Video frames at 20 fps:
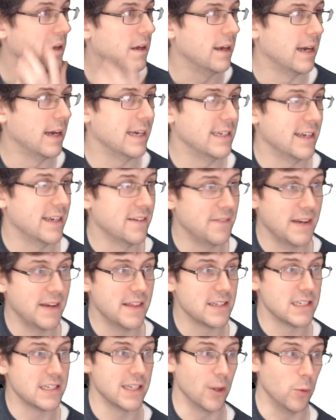Identify
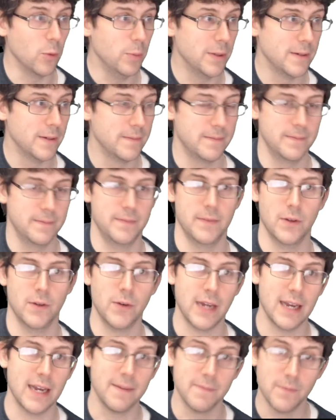the slope.
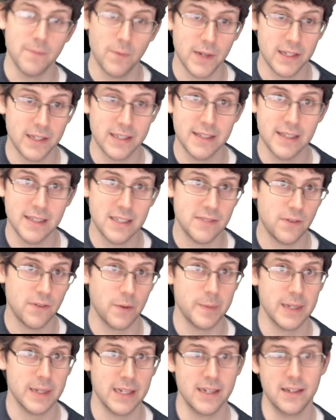Okay, well, in this
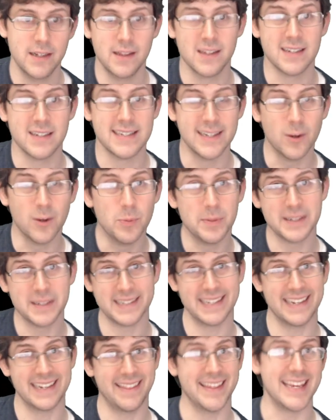formula, the slope is
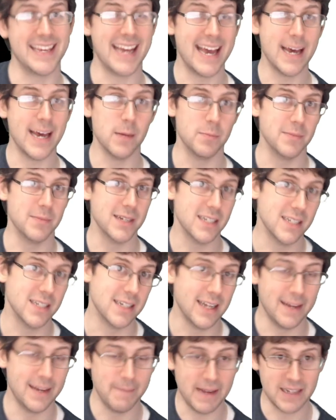like the m
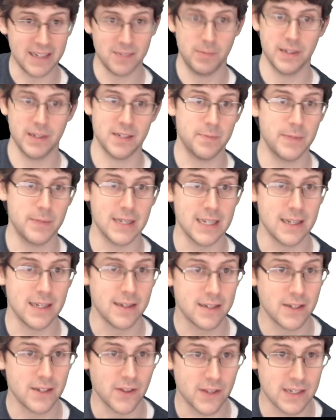in mx plus b.
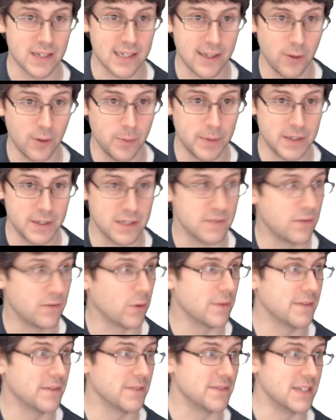So the slope is
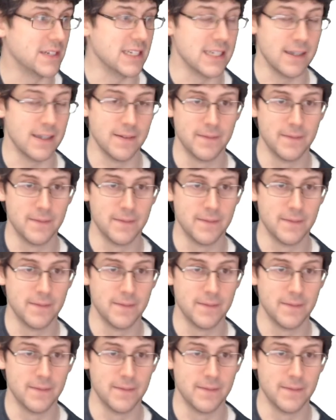415.